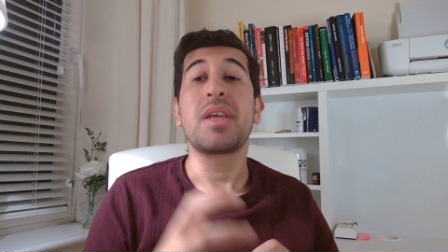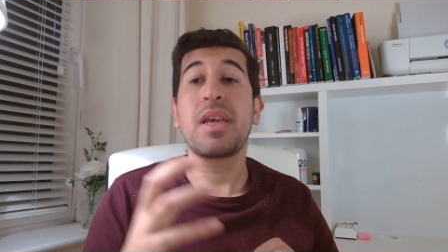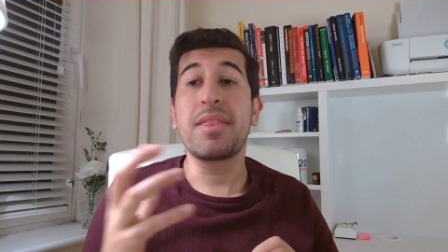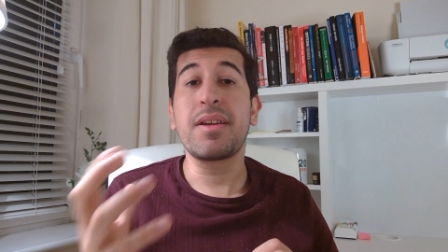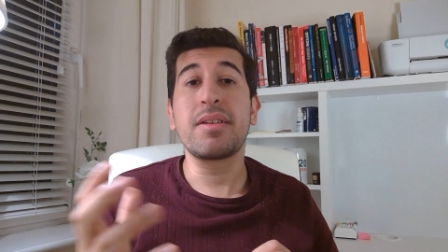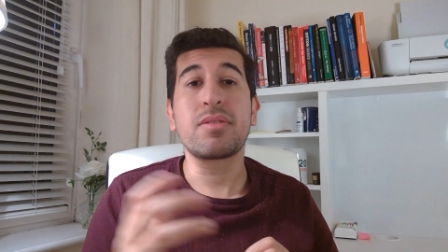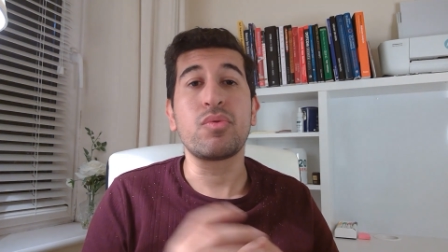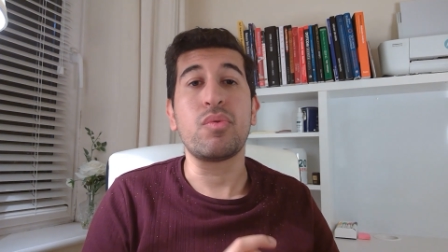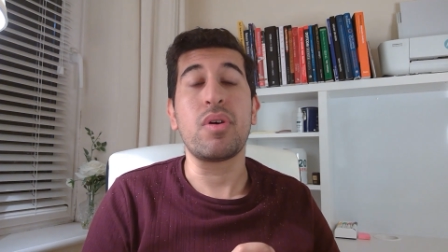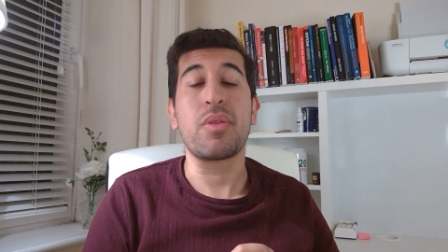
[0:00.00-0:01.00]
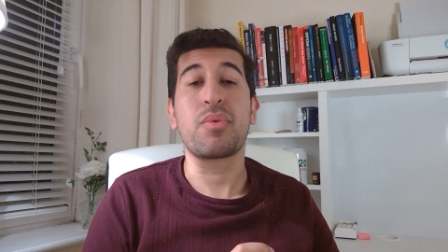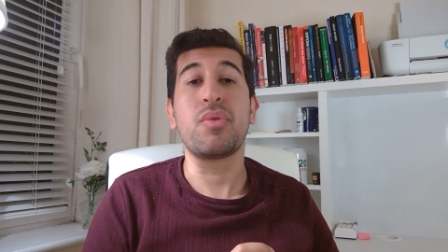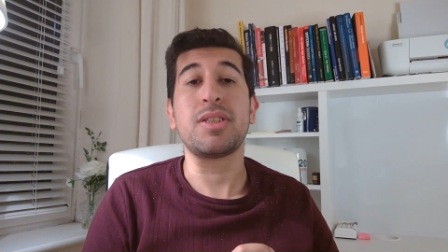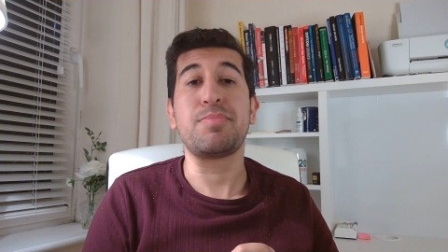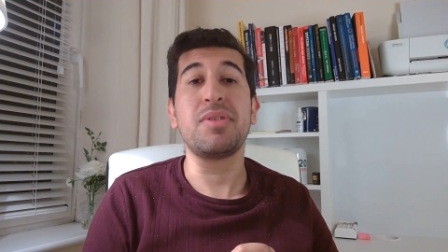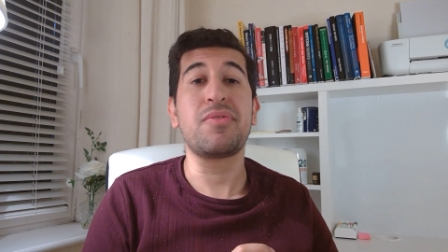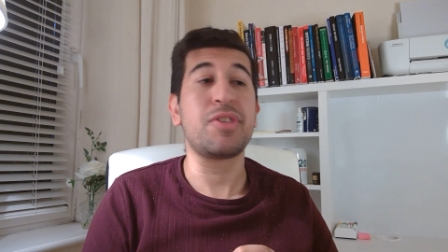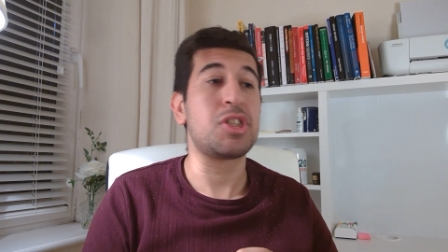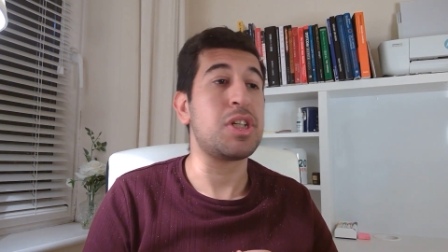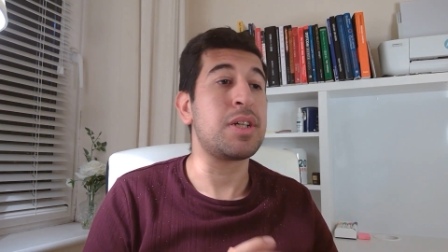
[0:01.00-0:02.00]
either to uh, through spear
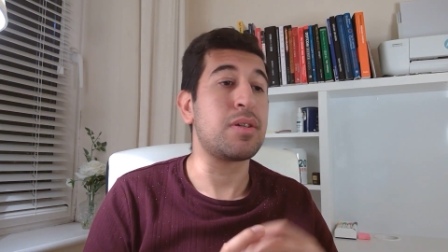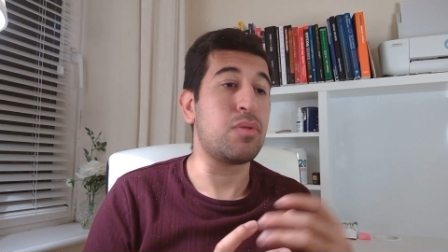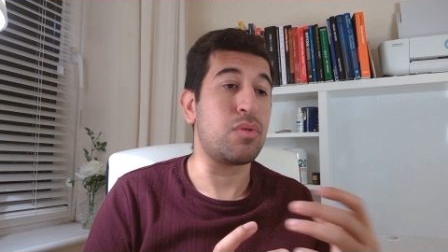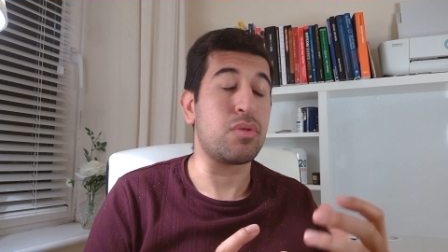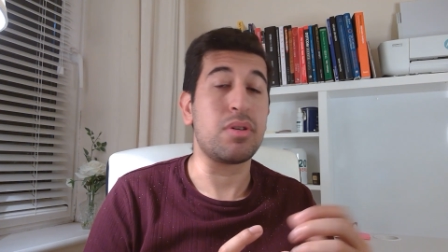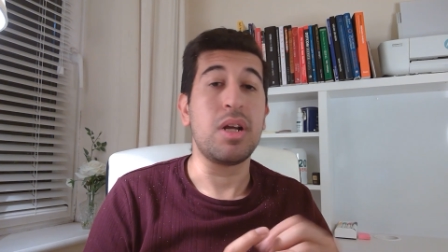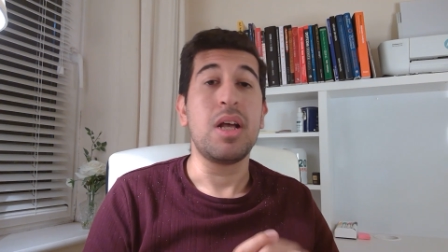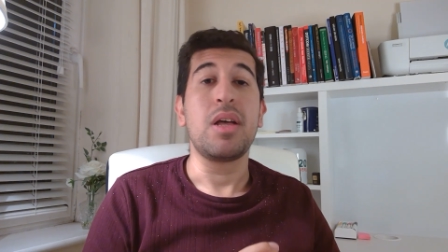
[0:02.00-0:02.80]
phishing or